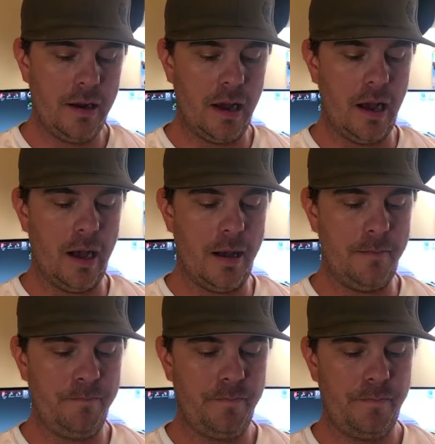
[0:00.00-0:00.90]

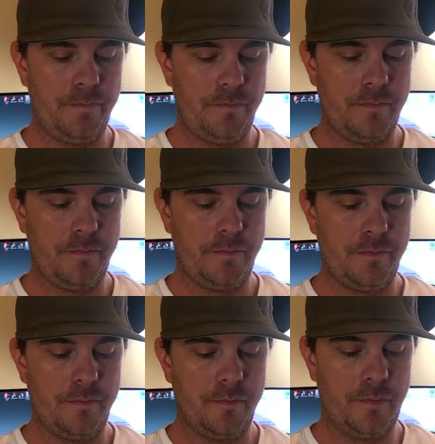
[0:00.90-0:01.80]

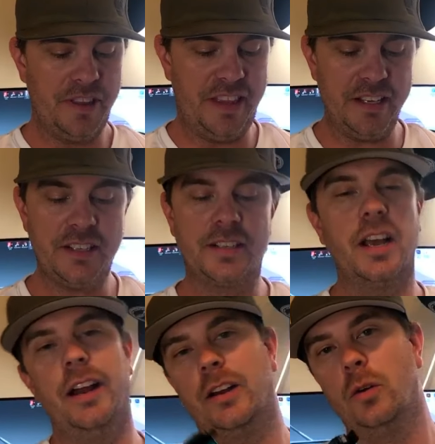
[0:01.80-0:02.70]
But this is
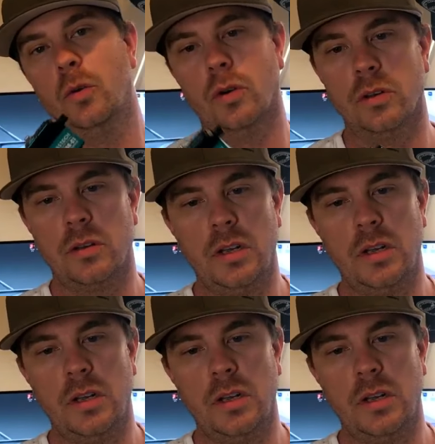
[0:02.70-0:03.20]
kind of cool.